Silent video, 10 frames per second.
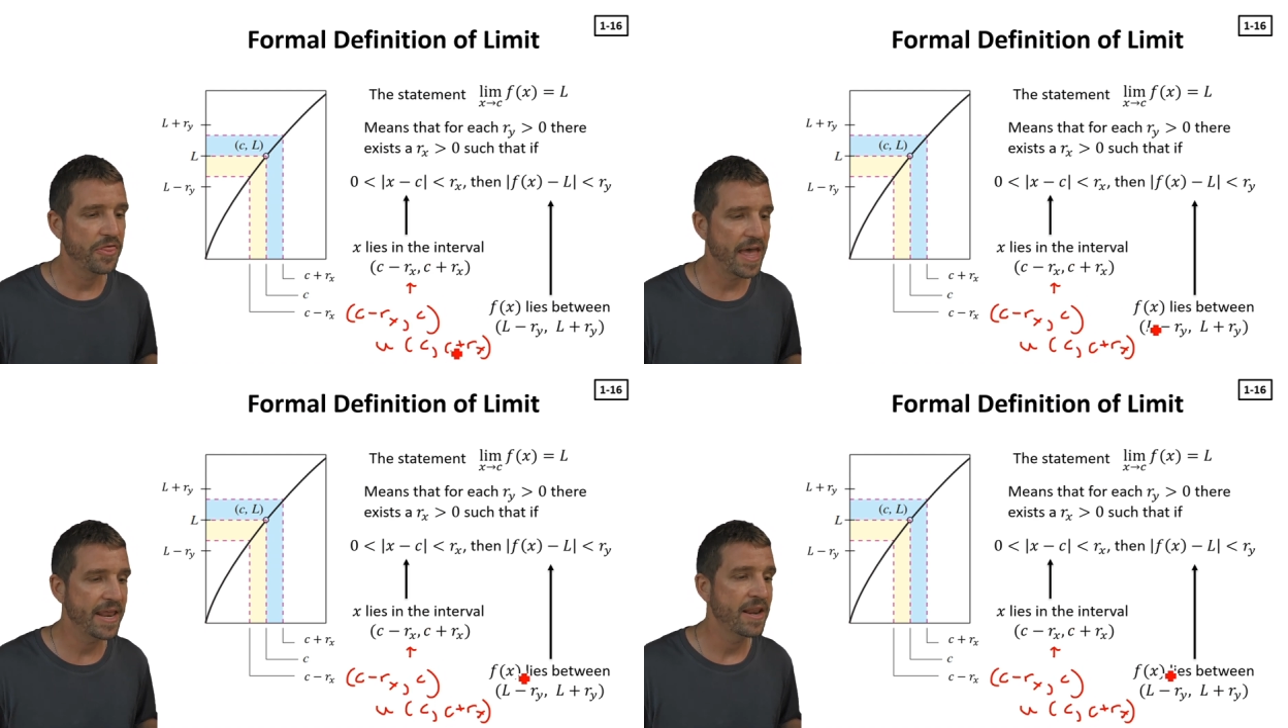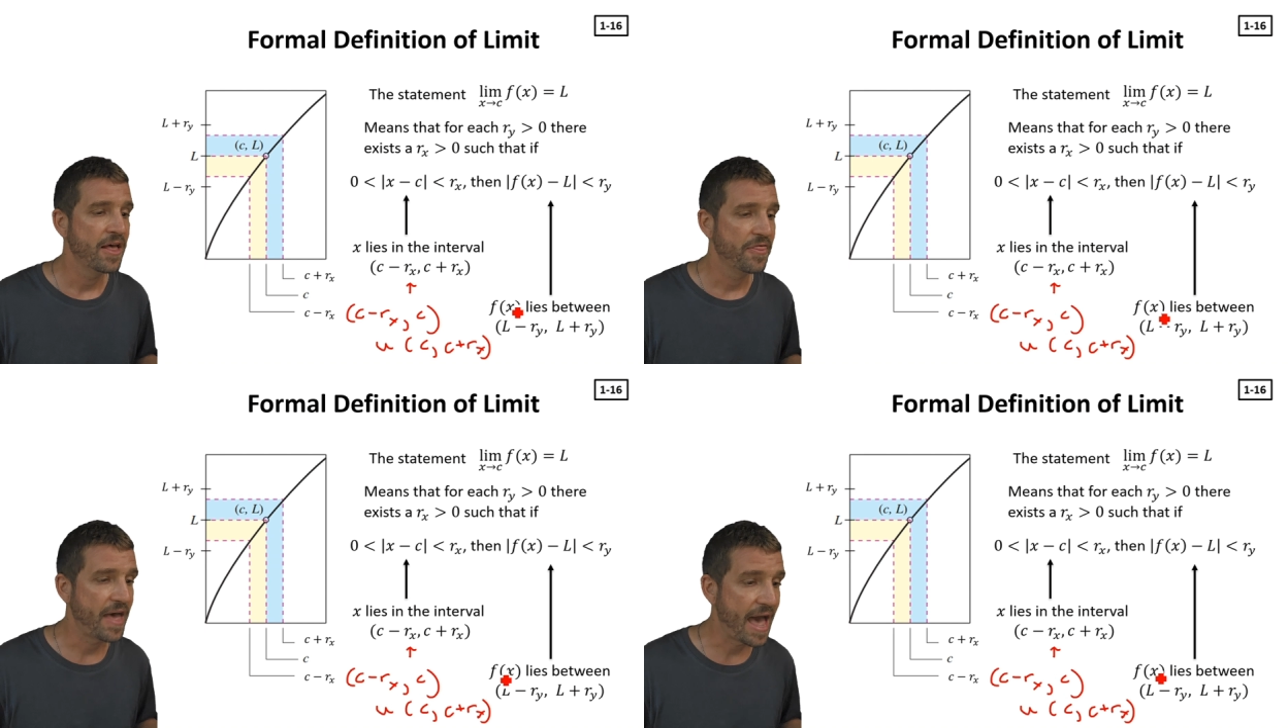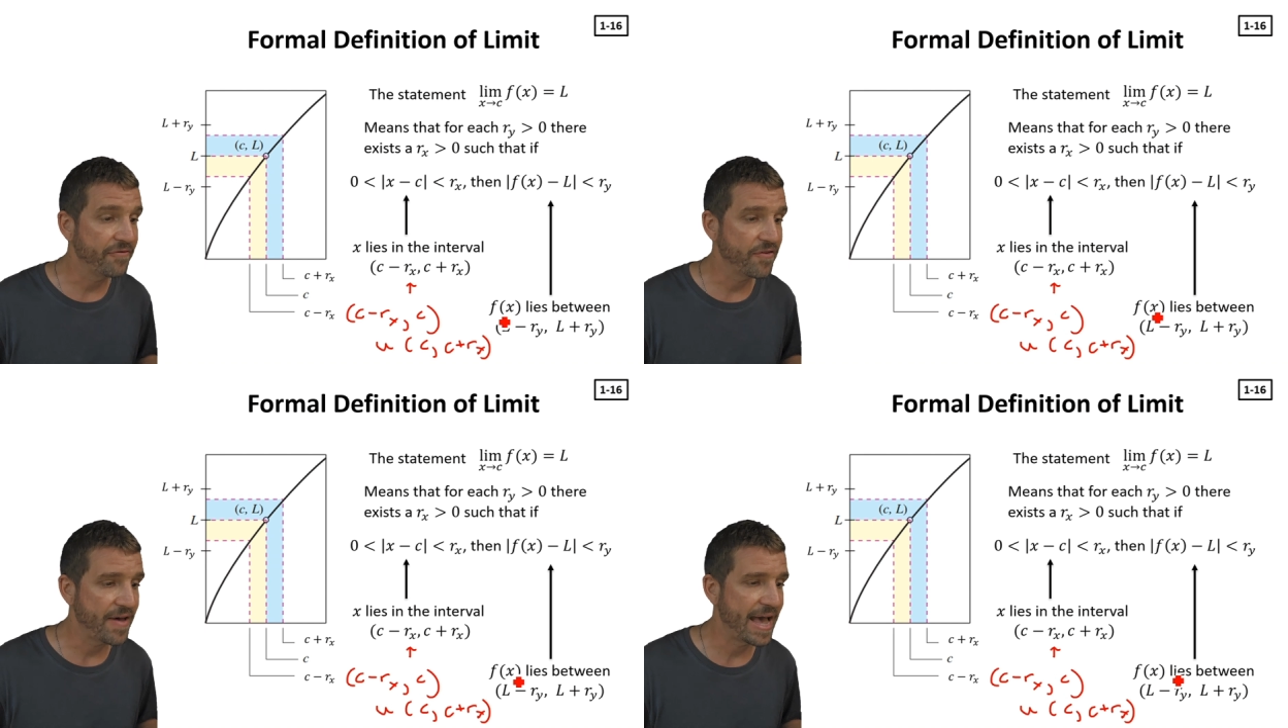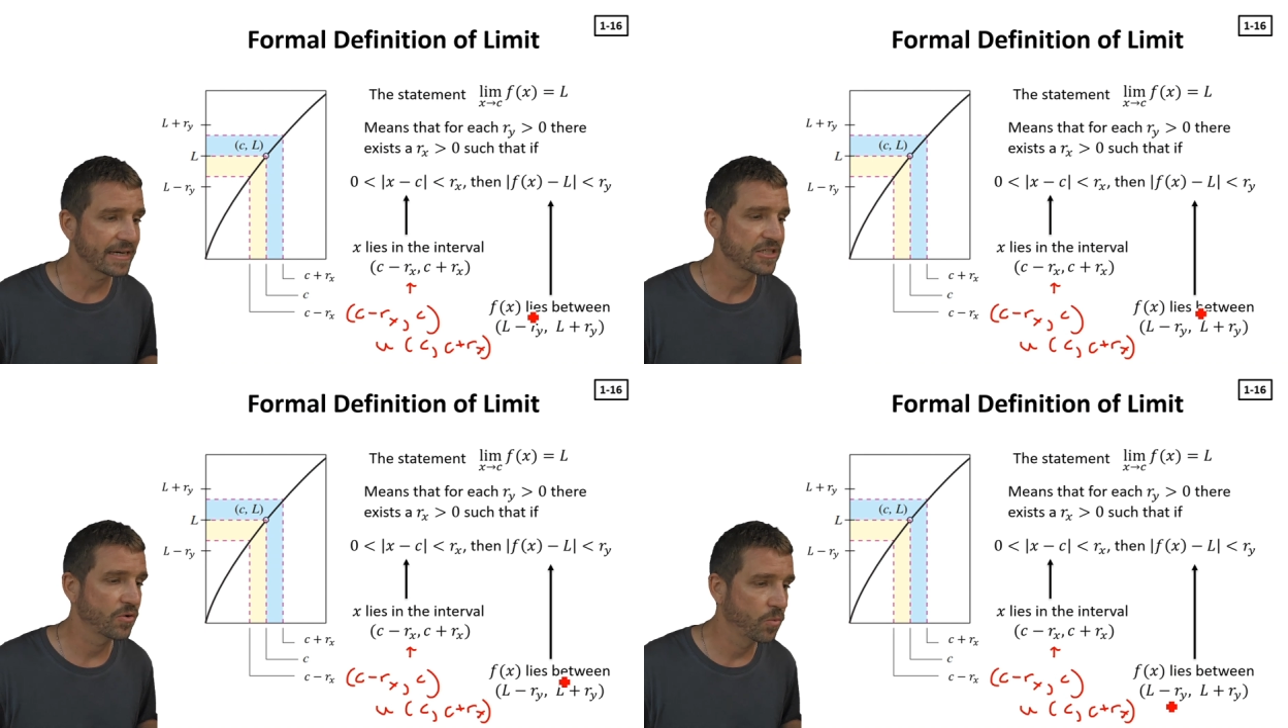then the f of
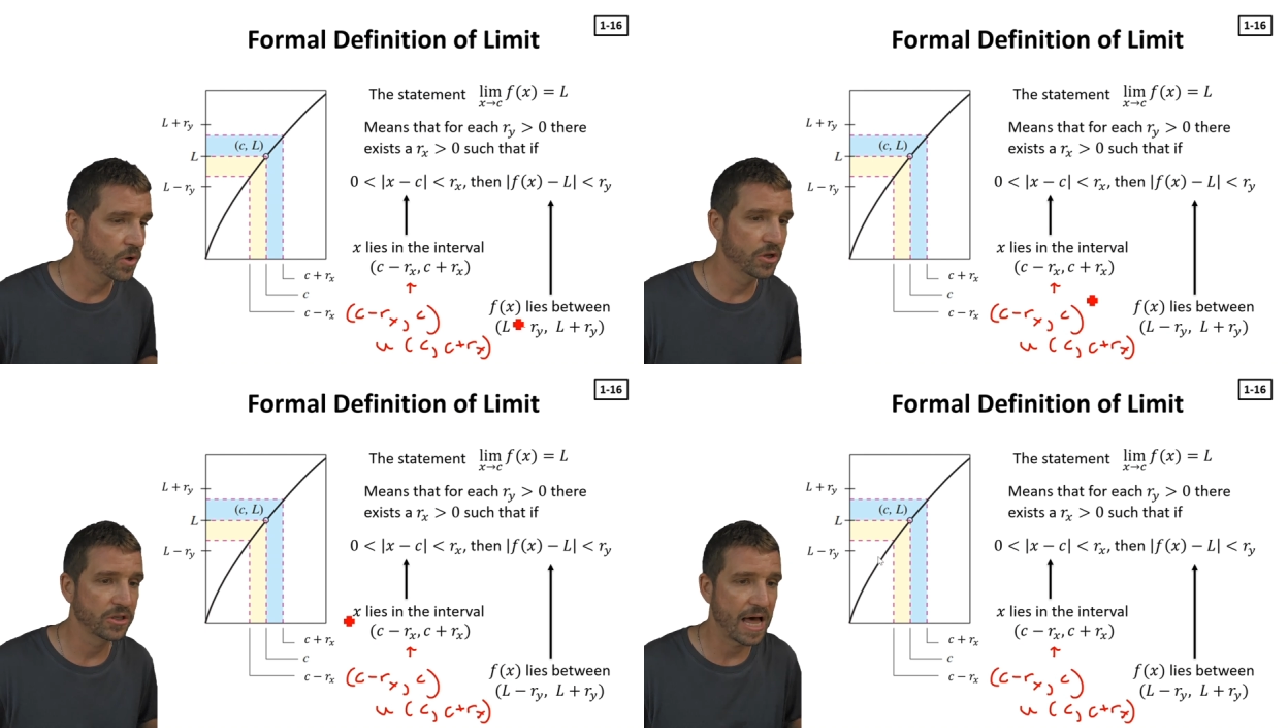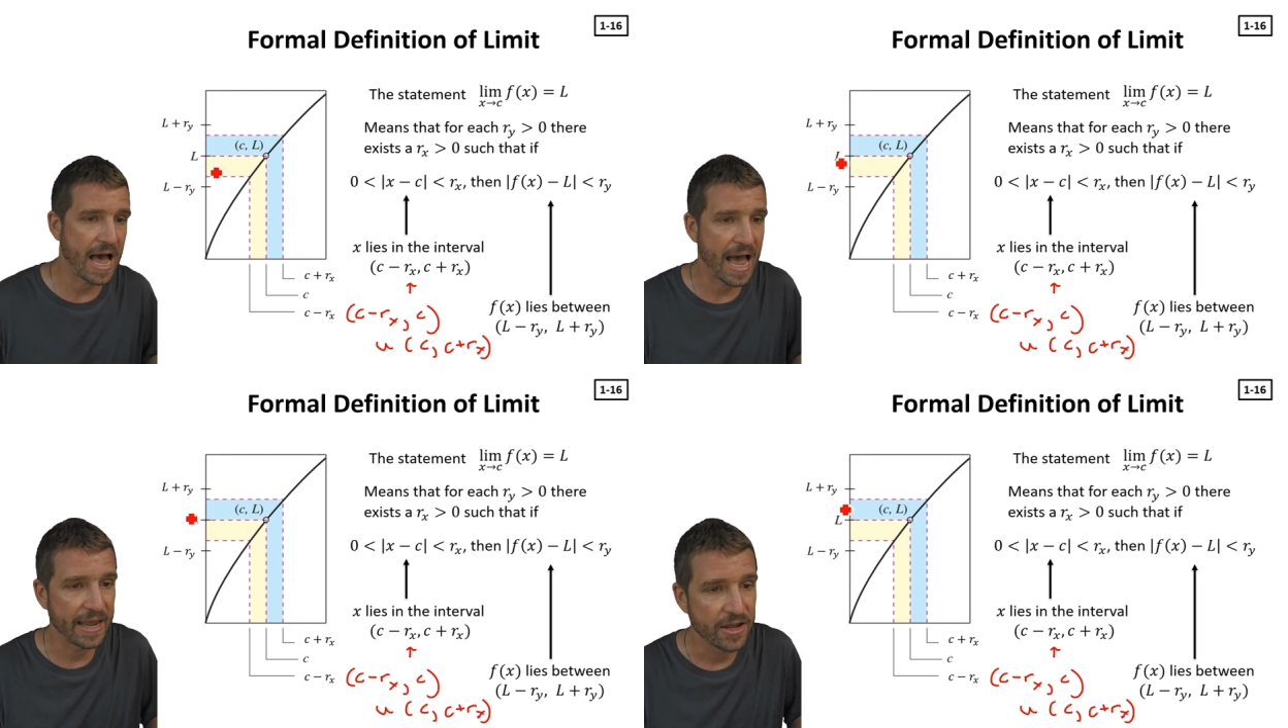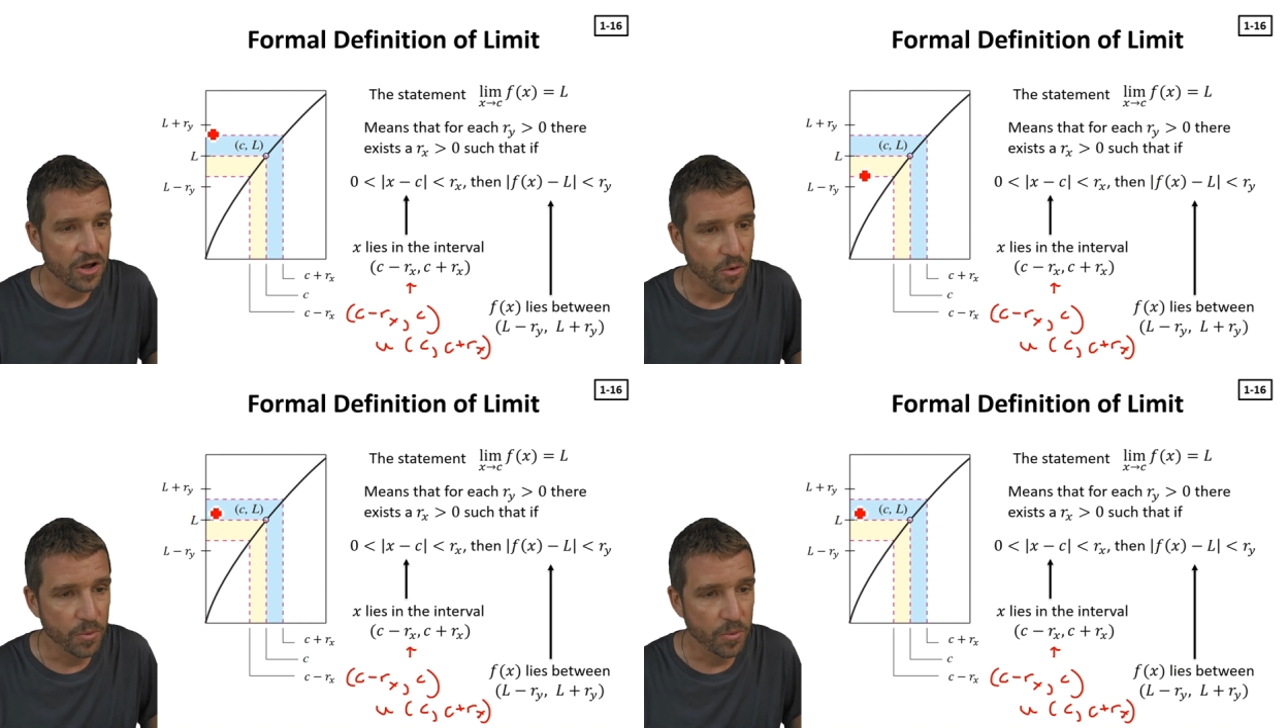x will lie